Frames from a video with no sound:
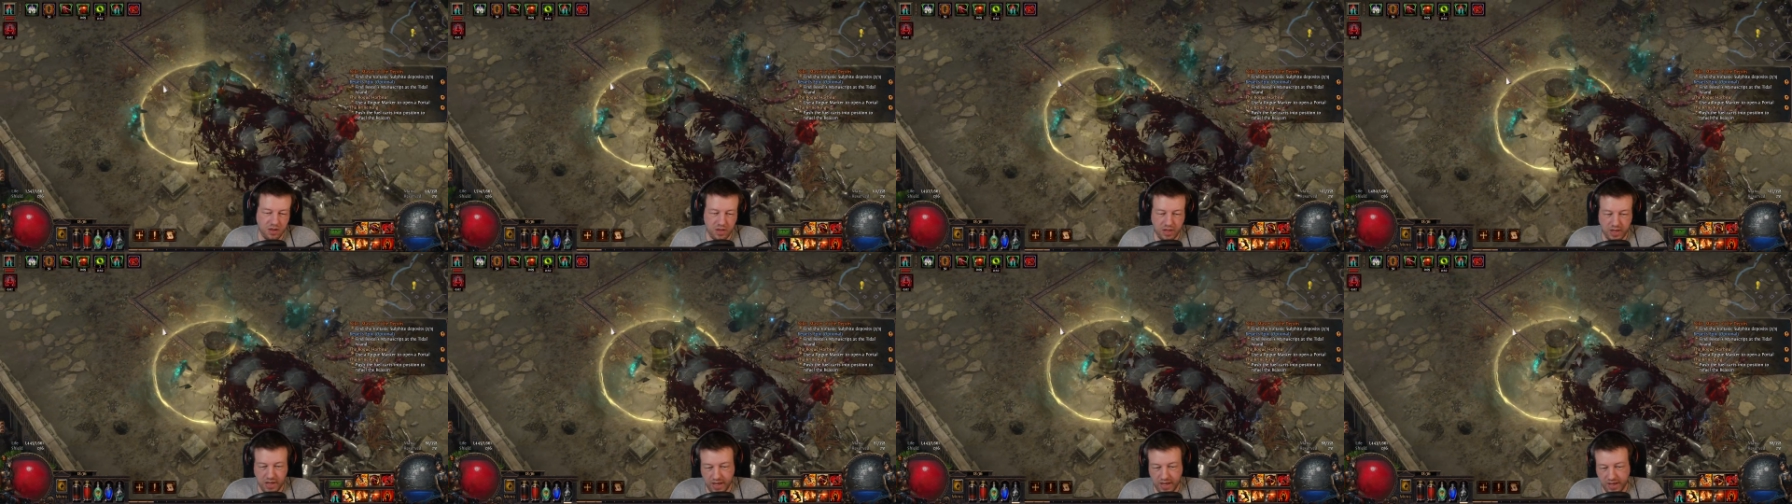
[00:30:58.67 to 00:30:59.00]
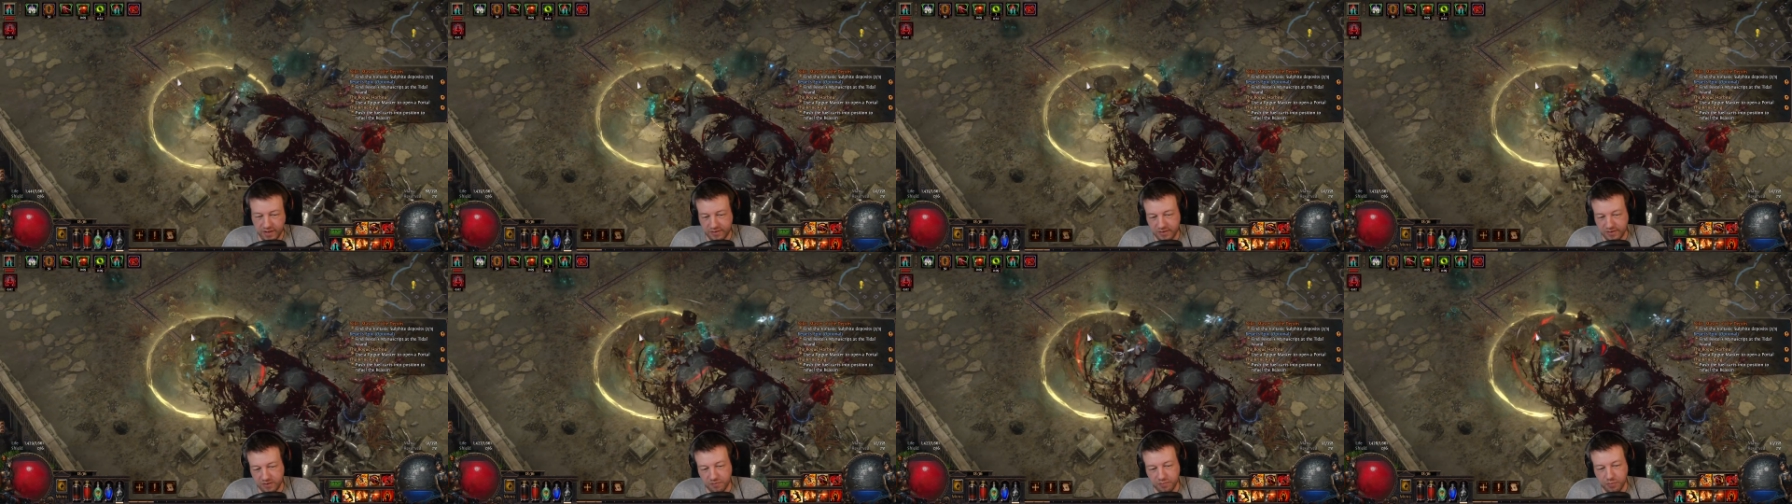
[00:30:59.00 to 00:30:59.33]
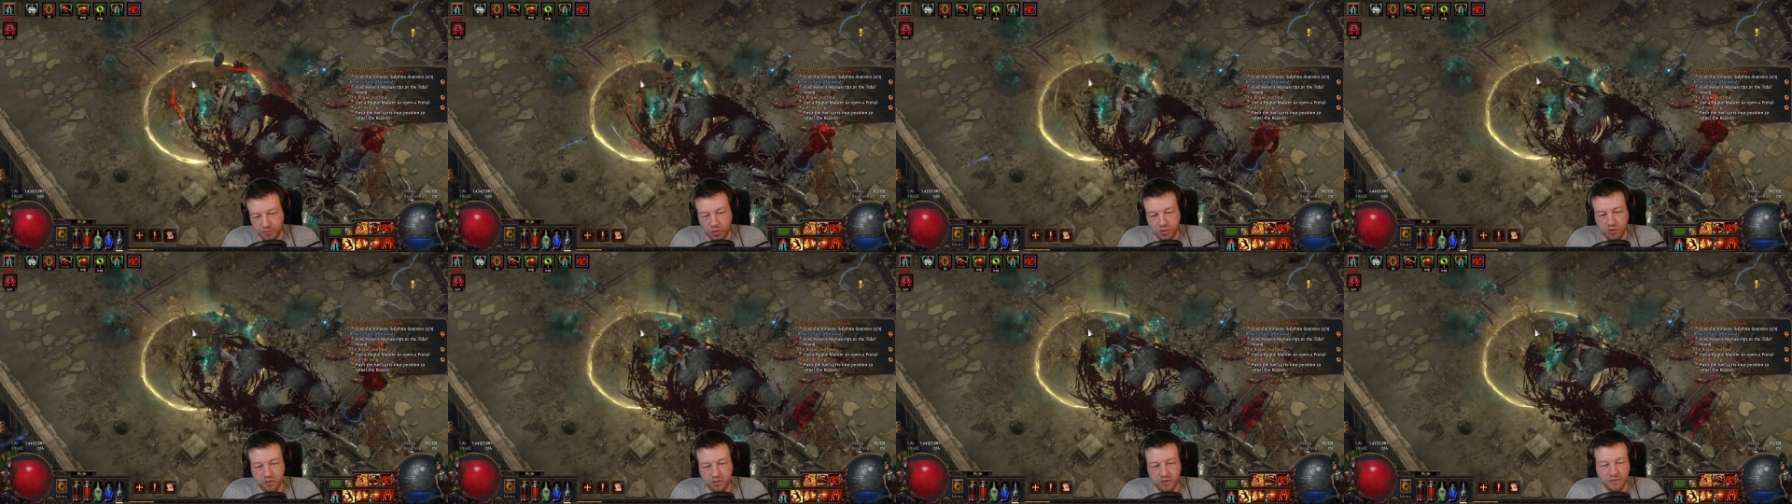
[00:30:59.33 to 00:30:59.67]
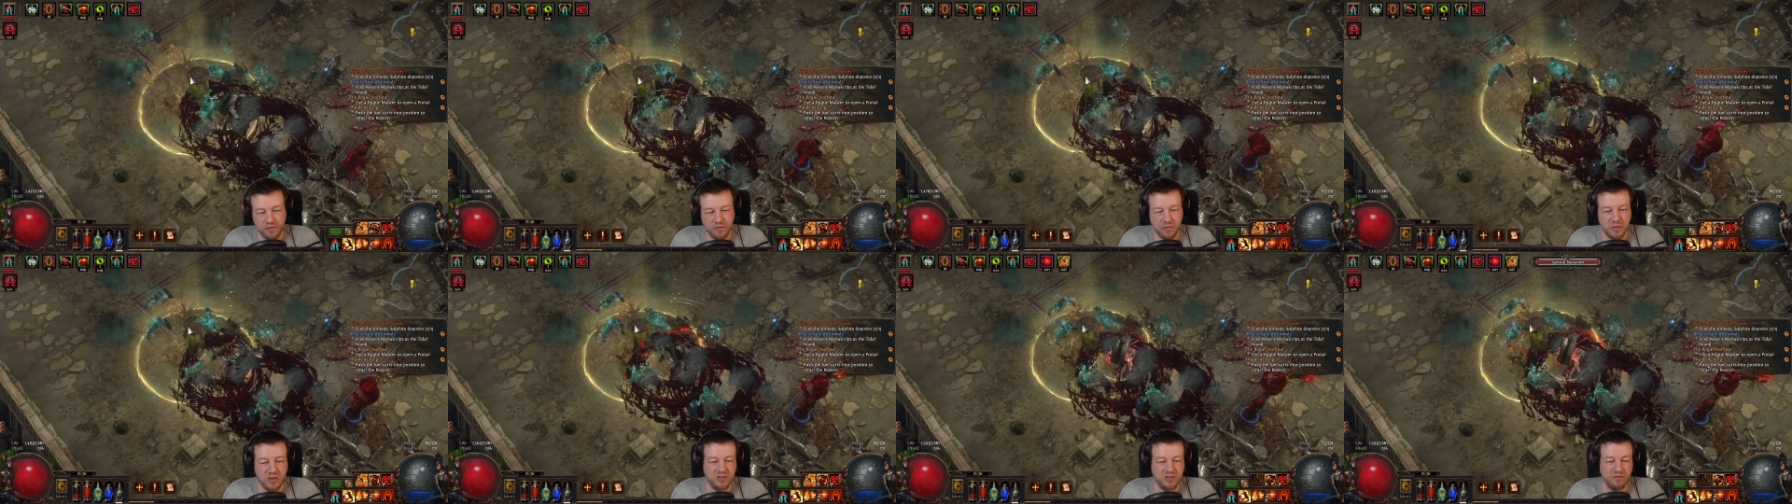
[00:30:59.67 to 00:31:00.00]
it's as boring
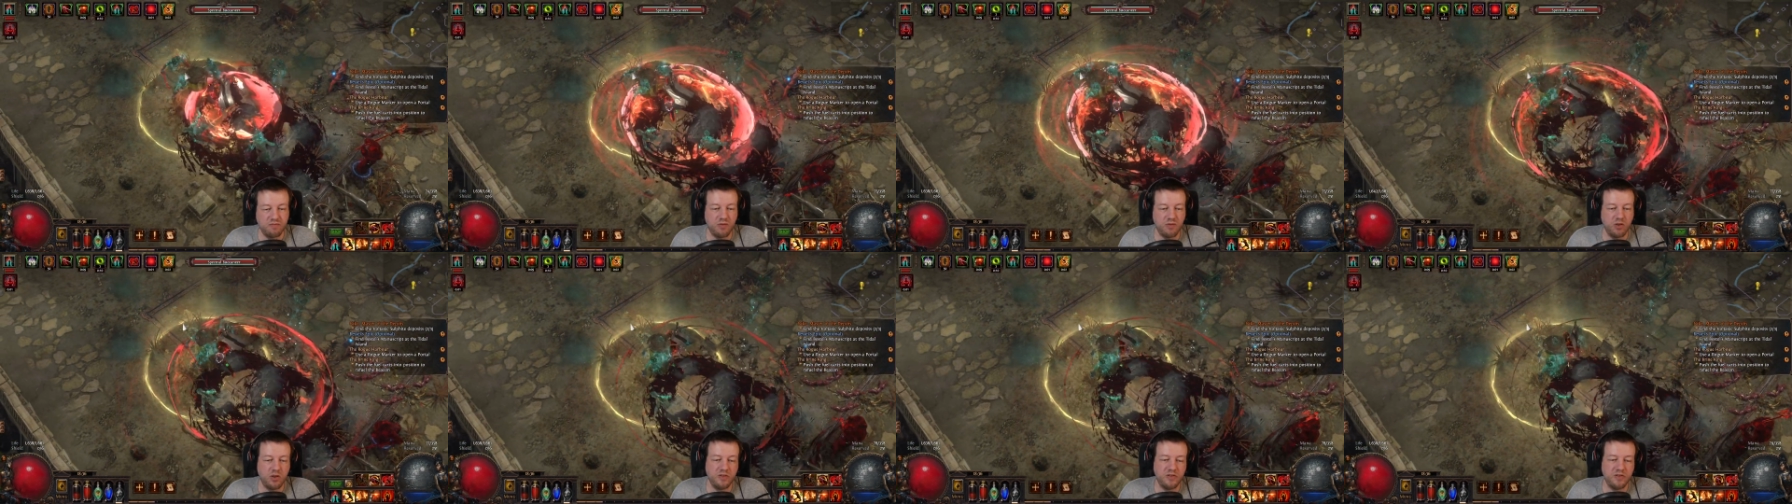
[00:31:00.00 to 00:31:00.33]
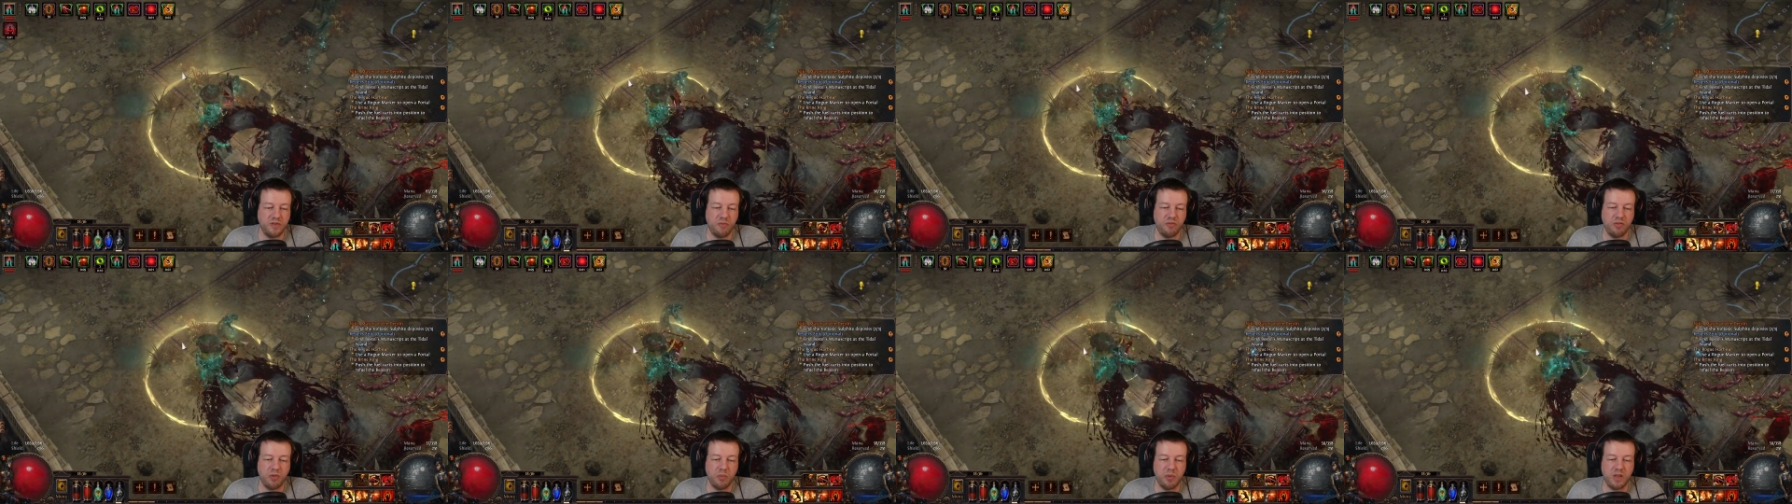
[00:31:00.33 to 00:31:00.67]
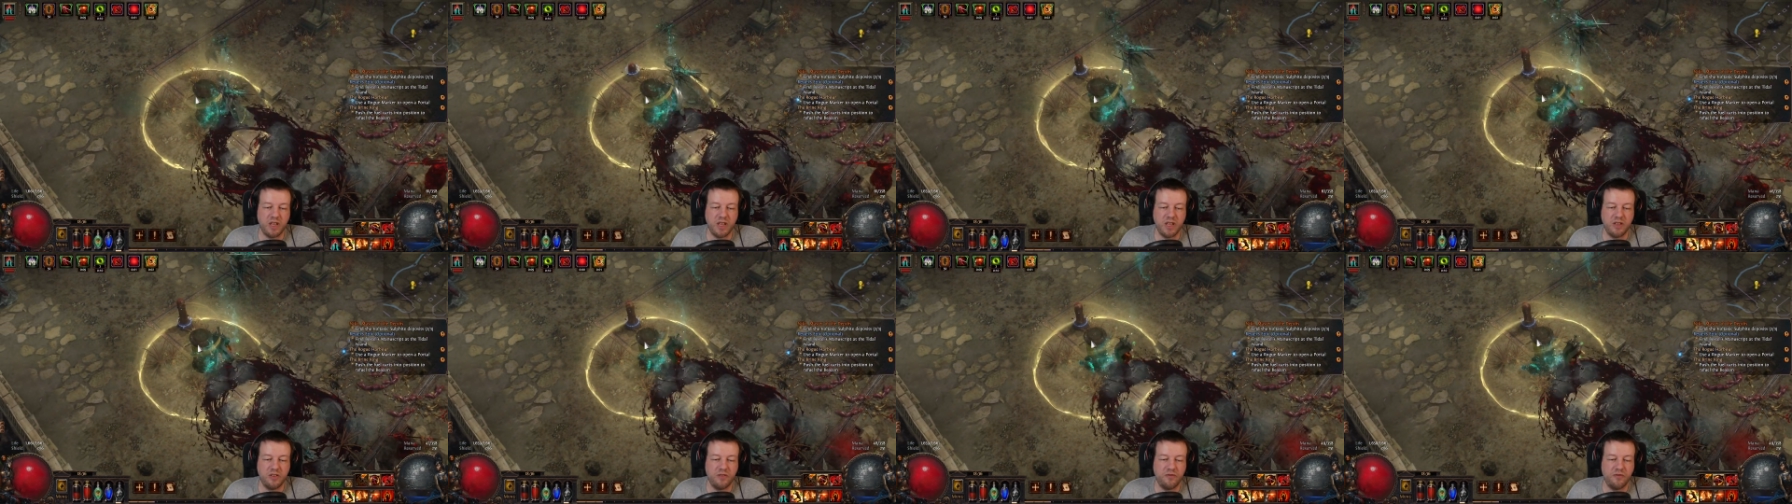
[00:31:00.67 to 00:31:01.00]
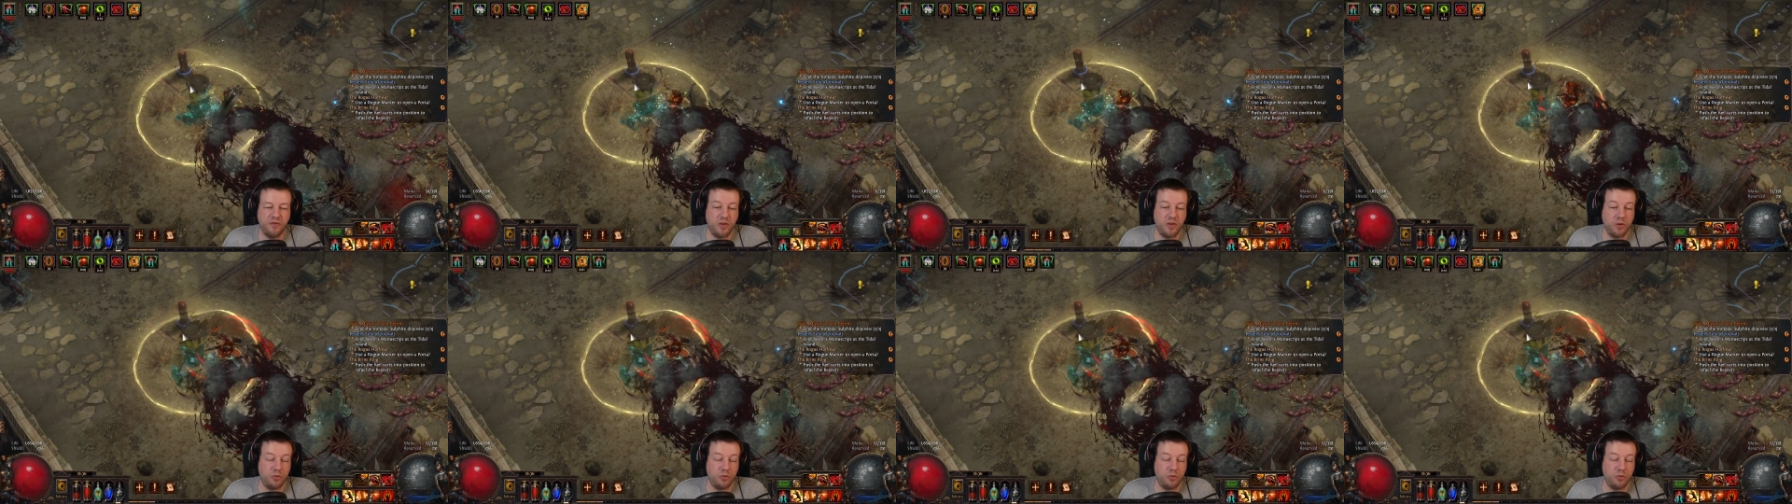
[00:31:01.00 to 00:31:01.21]
for me to run as it probably is for you